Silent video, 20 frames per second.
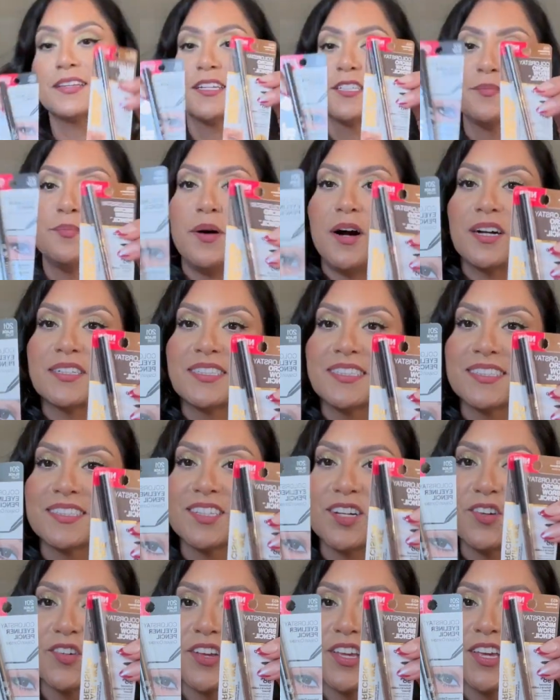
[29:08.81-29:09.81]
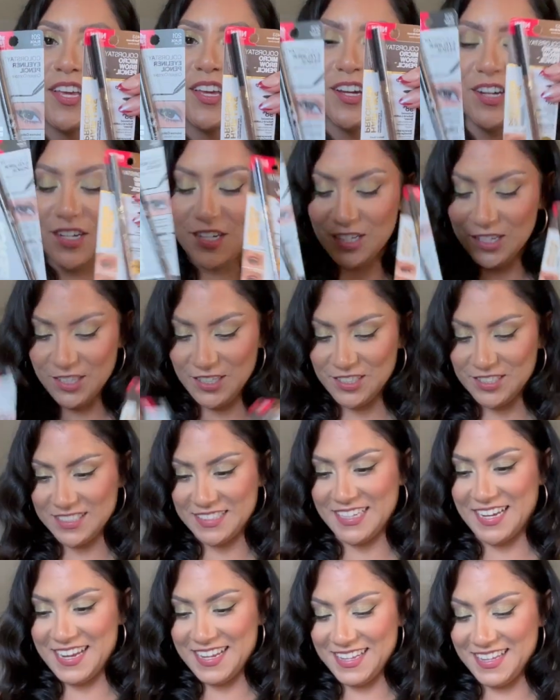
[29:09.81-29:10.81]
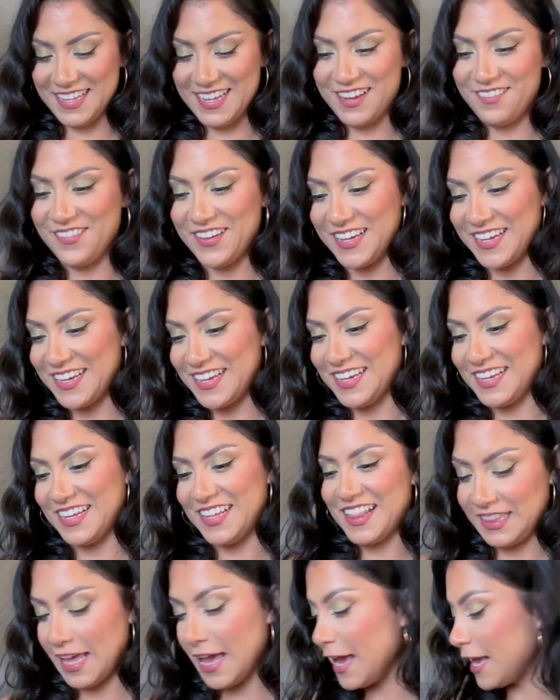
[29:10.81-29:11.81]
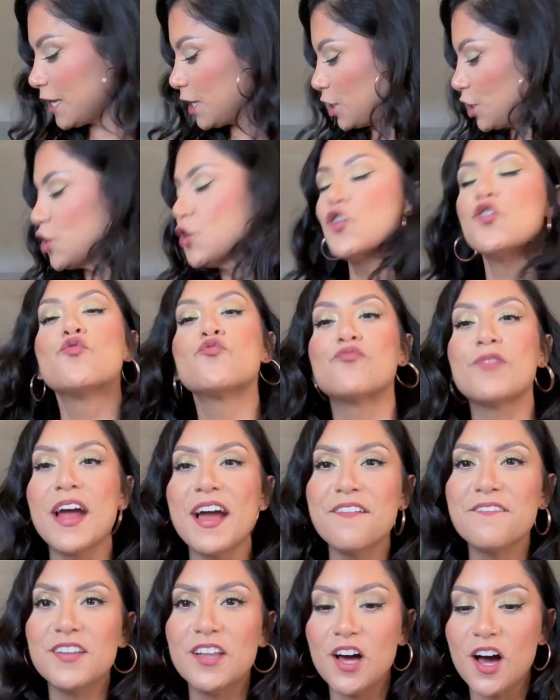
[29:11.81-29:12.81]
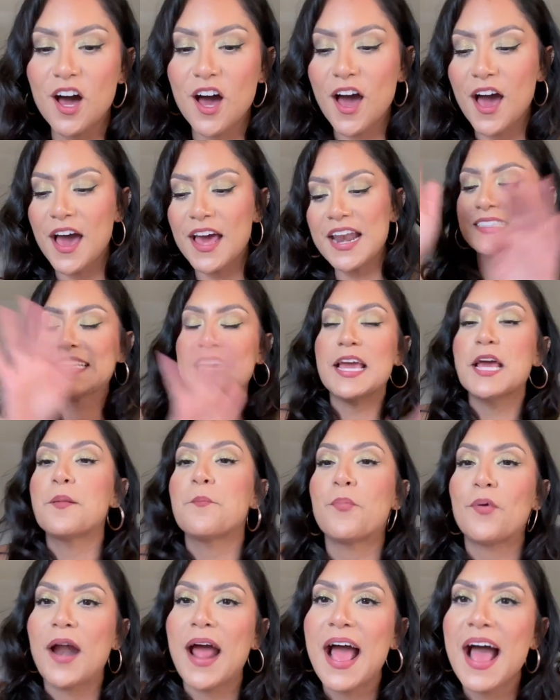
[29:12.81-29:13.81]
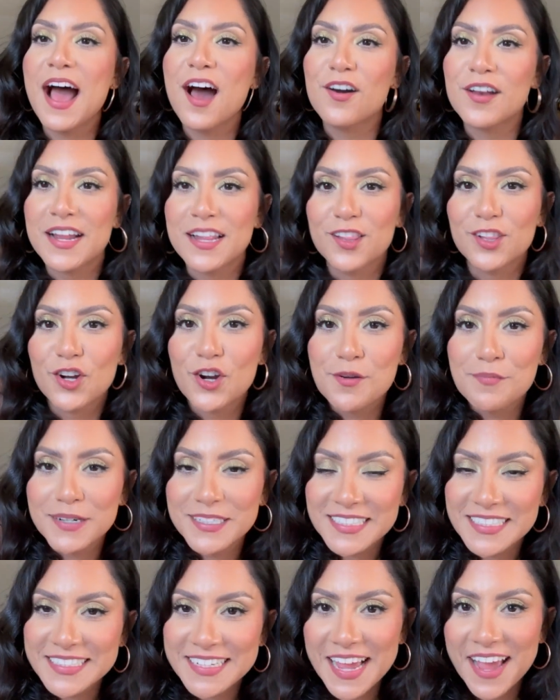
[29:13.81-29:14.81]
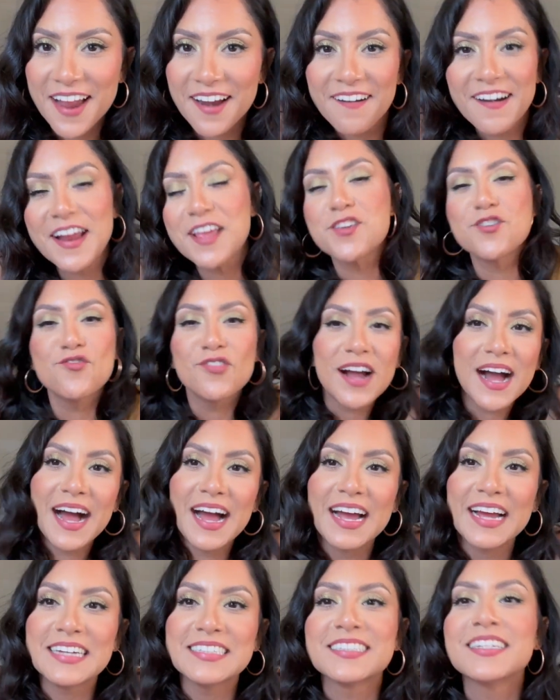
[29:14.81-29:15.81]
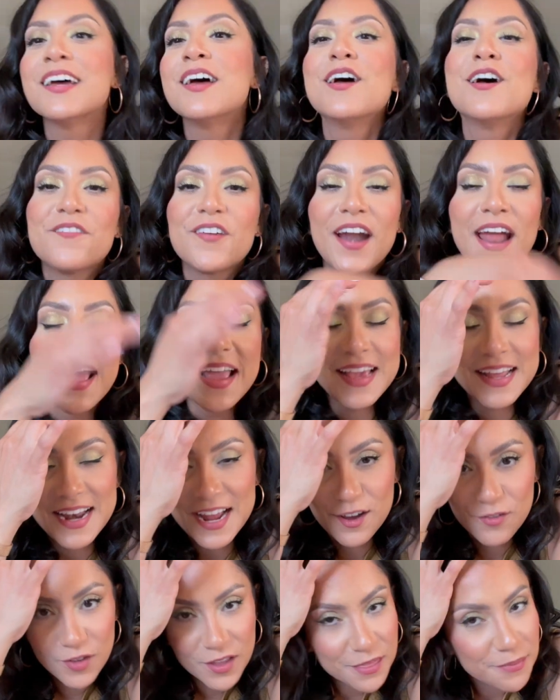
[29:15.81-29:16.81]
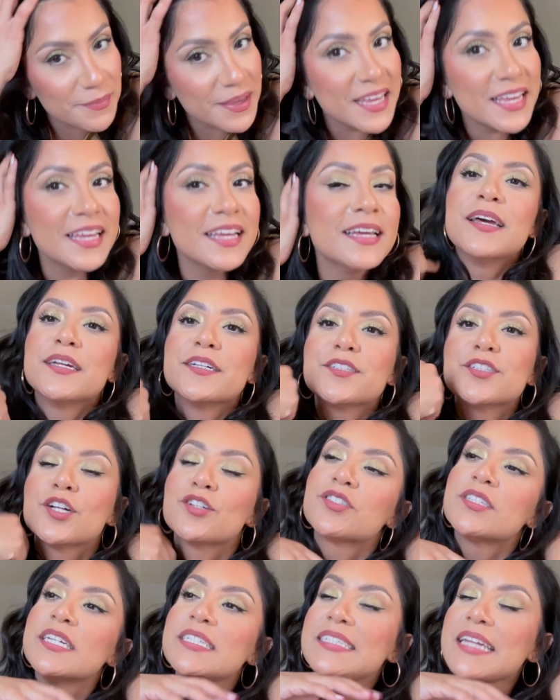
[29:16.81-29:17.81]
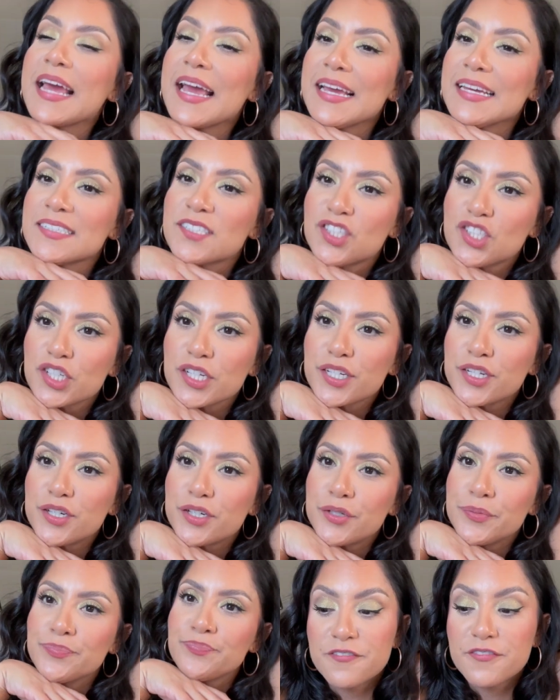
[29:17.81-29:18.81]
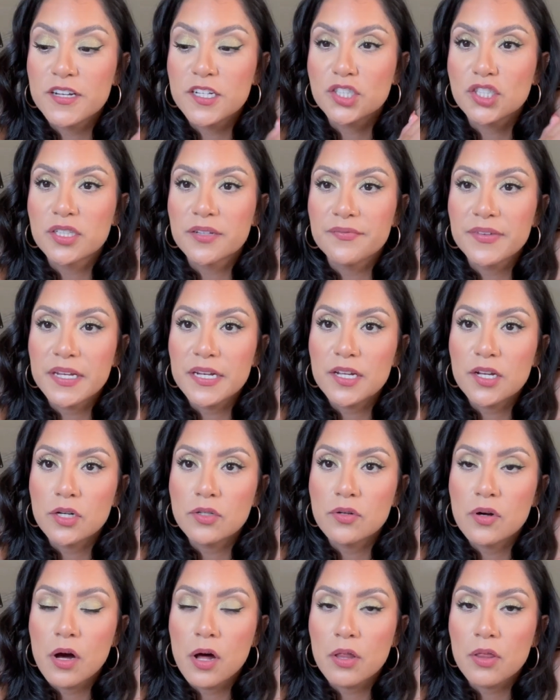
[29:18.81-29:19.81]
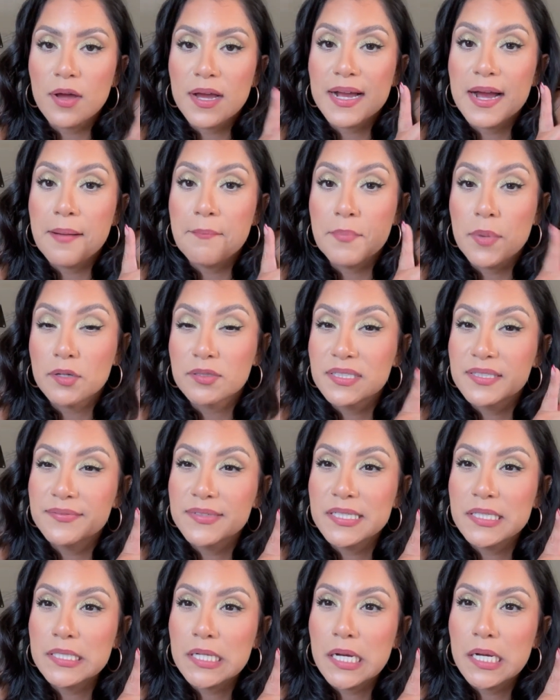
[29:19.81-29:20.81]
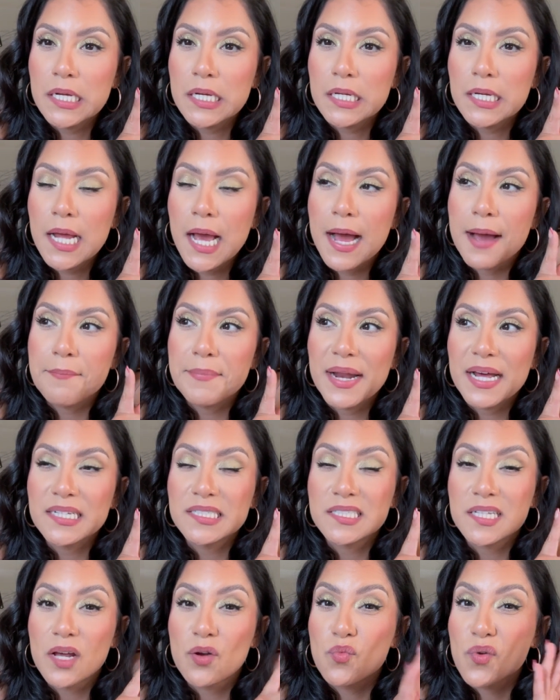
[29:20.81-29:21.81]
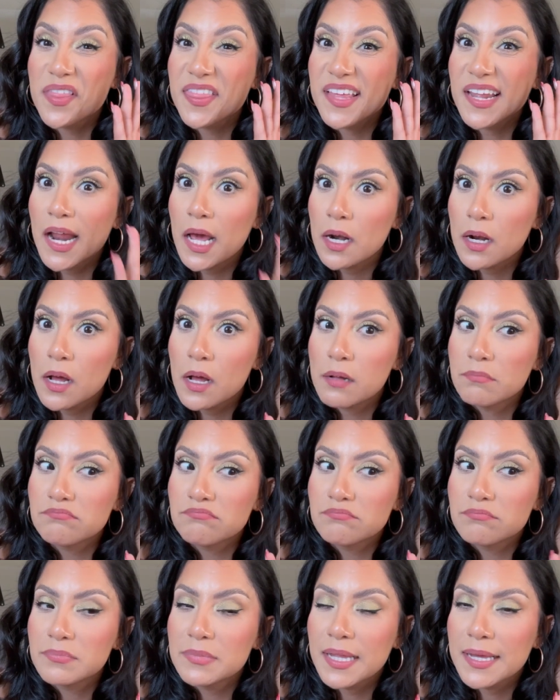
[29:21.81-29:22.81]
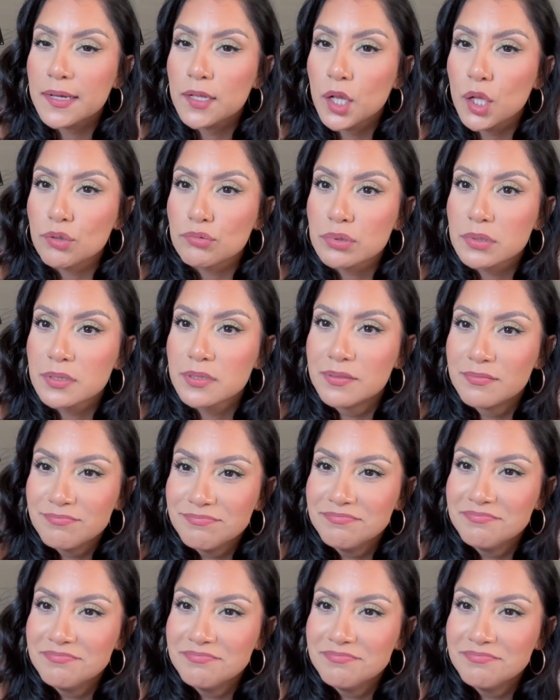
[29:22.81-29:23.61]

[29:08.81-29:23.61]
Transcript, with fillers: This box is so cute, I love it. Thank you, Revlon, Skin Proud, and Laura Mercier, and you guys, for hanging out with me. So today is chill. Finished the video, although I got most of it done. I'm not done with it at like close. I'm